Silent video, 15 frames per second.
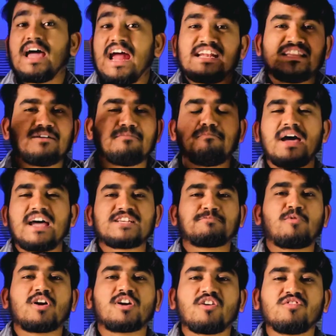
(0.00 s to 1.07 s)
And the best
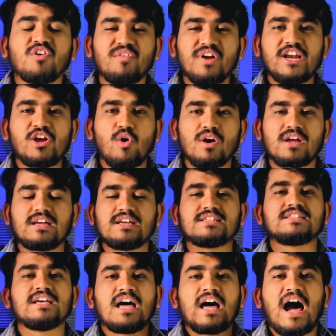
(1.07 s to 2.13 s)
part of the video
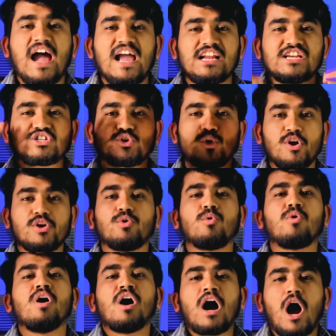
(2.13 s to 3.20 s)
is I'll show
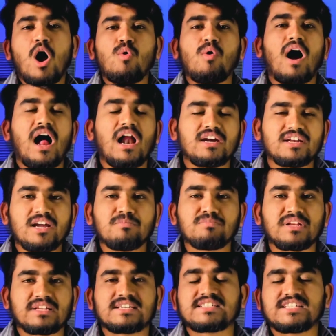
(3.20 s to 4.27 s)
you how Altium
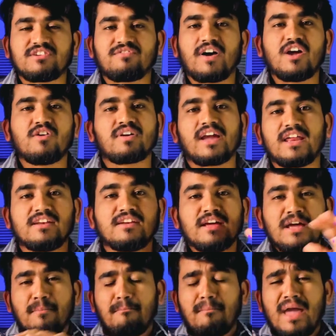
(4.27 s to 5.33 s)
365 can
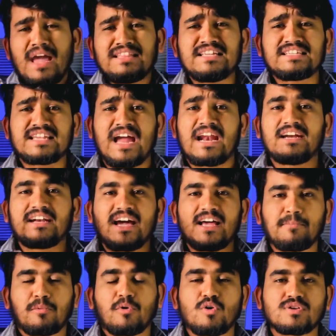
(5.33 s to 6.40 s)
make this entire
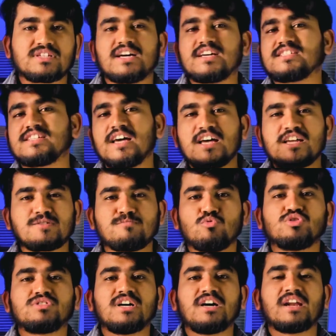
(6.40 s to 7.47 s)
process
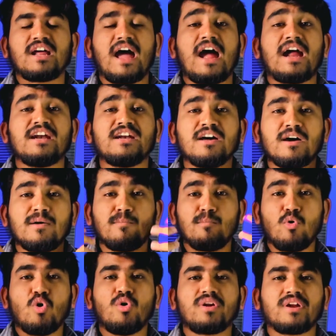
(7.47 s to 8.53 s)
smoother and
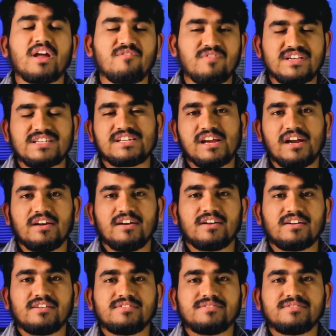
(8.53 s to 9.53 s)
more efficient.